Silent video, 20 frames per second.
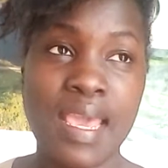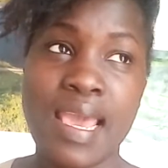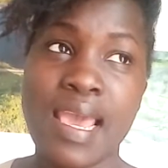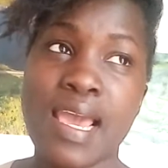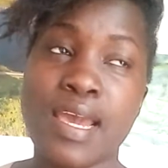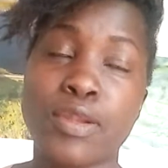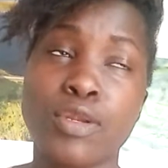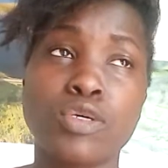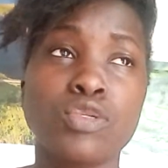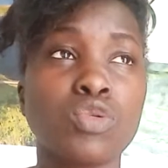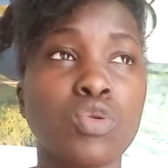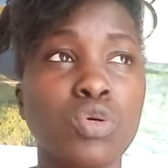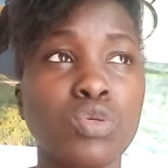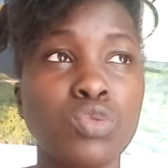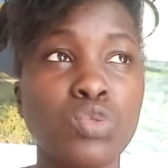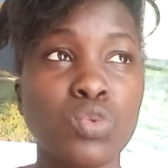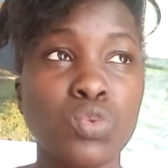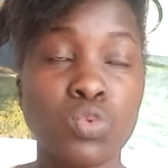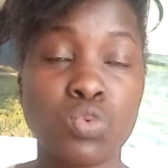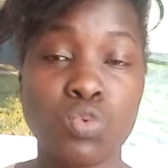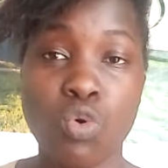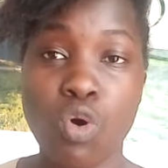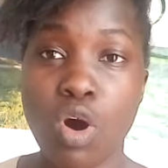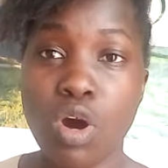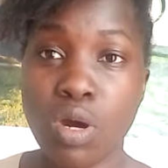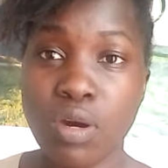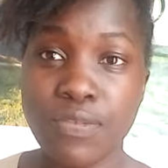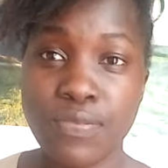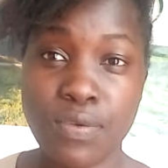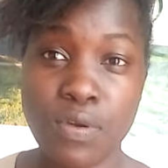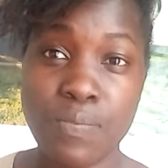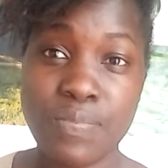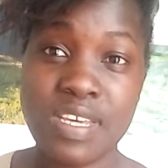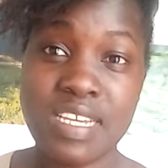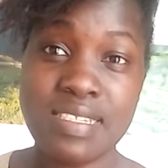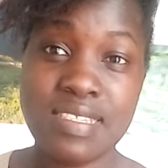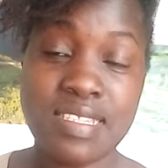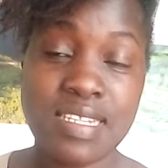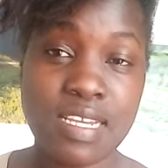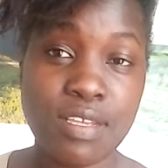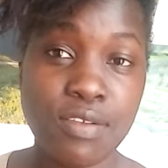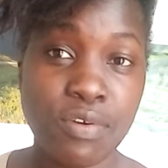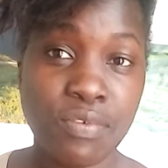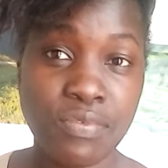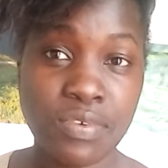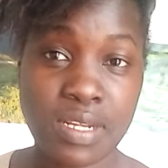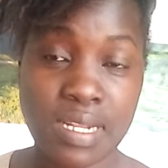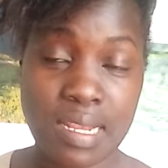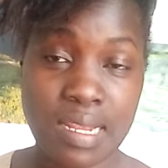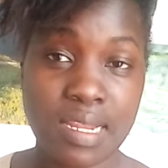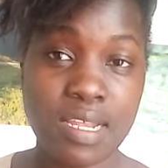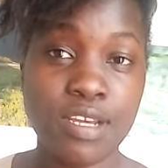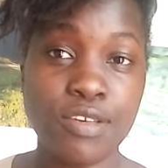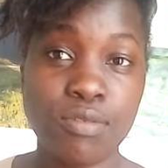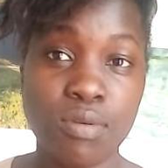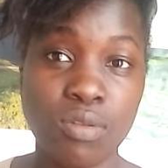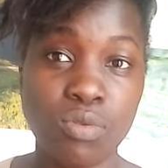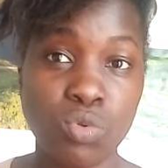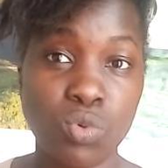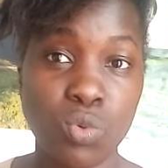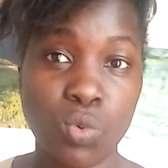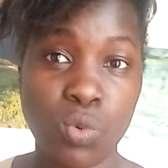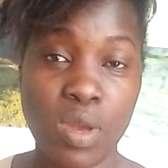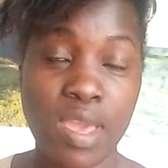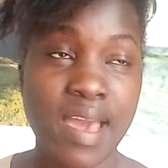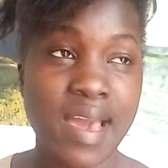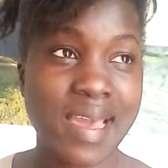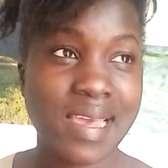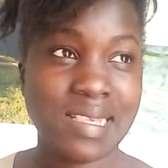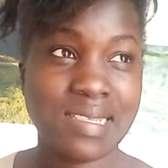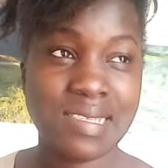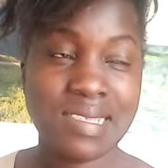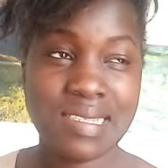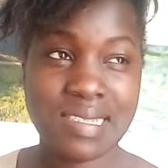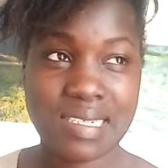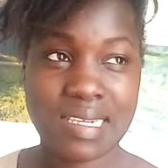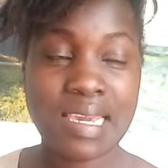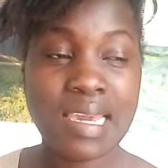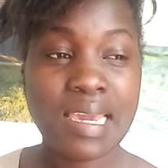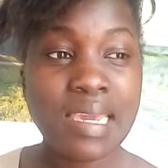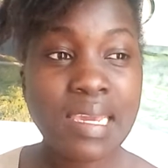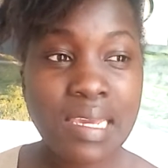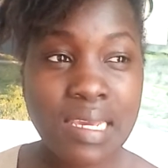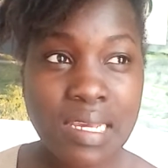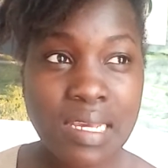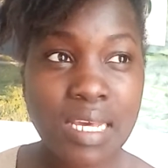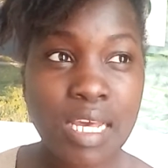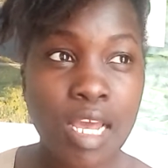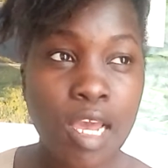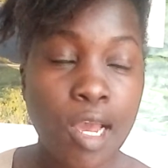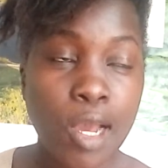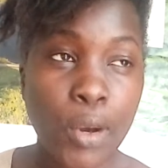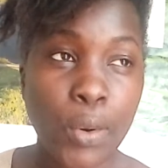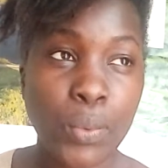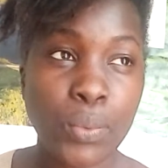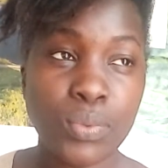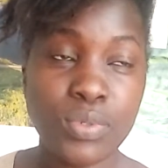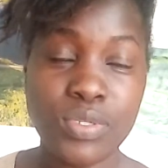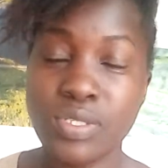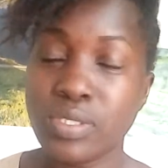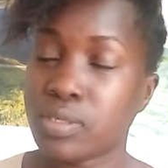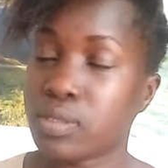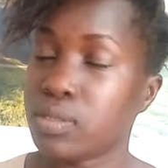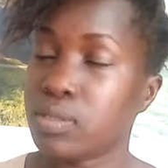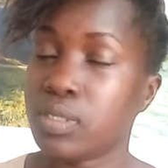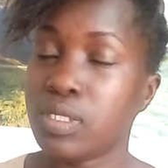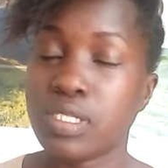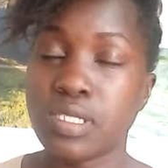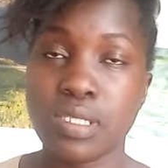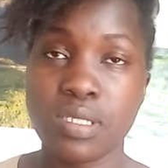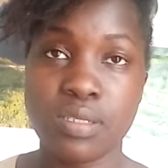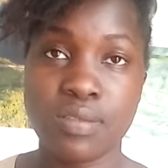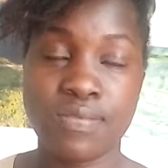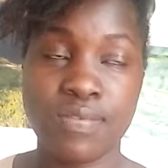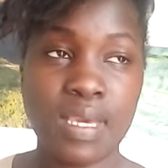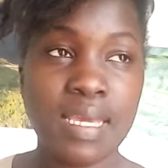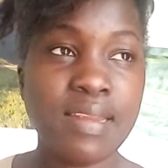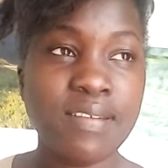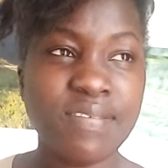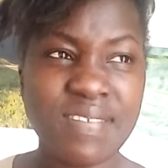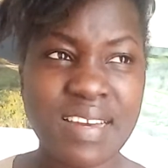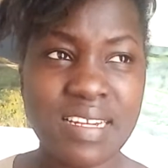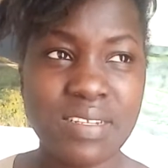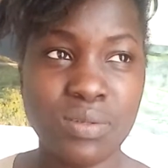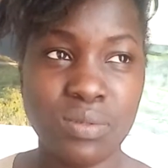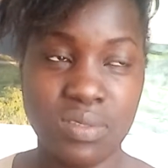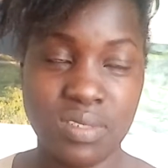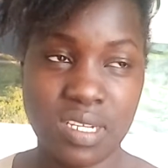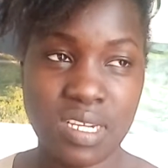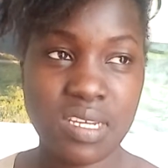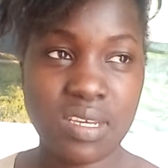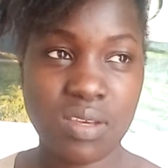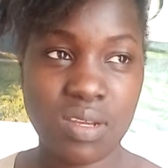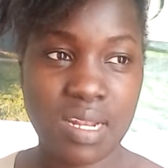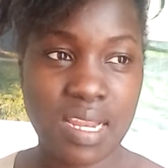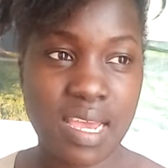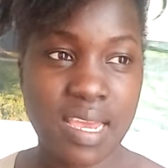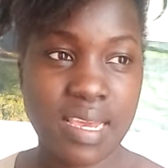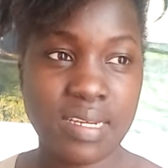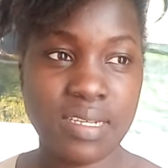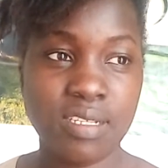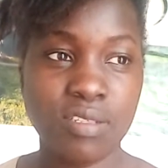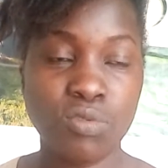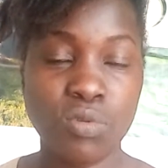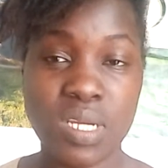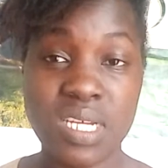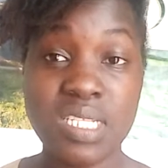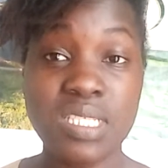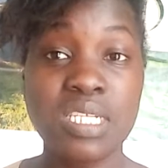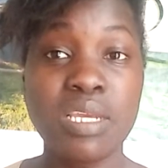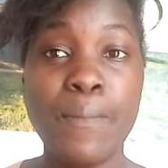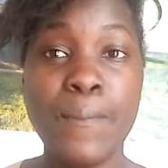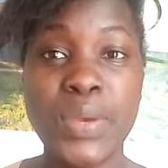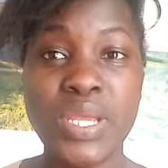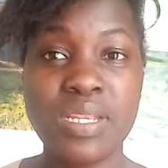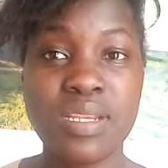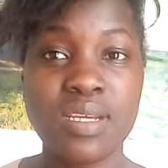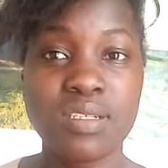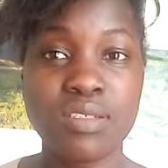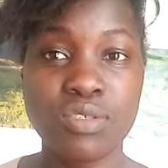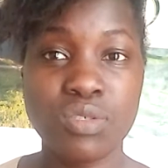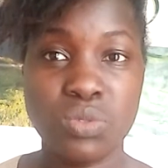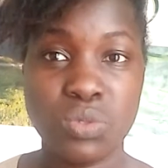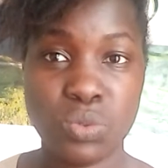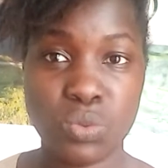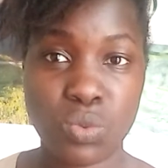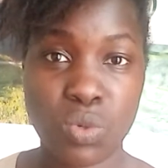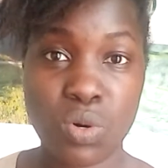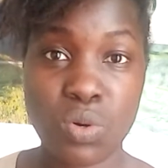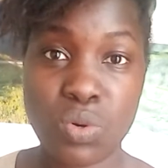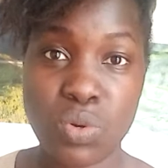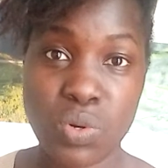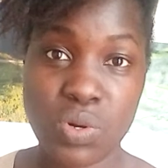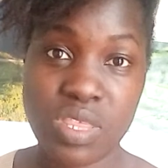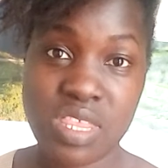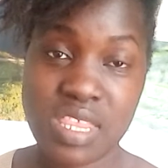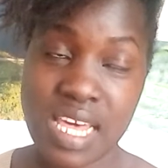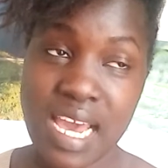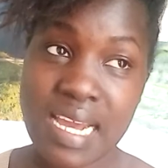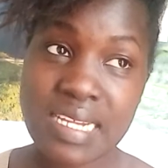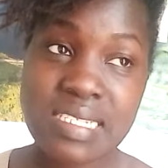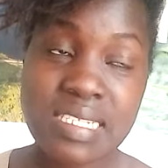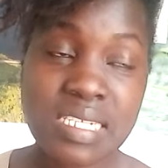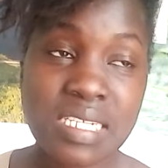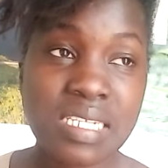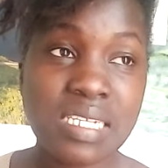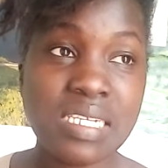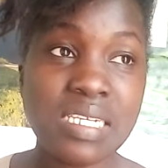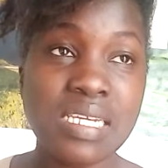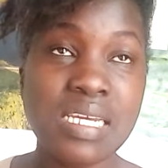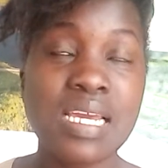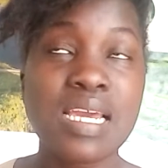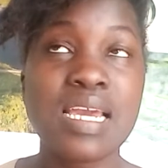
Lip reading: And also to walk from the stage of Kileleshwa to where I stay, which it is verified to take you like 20 minutes to walk or 30.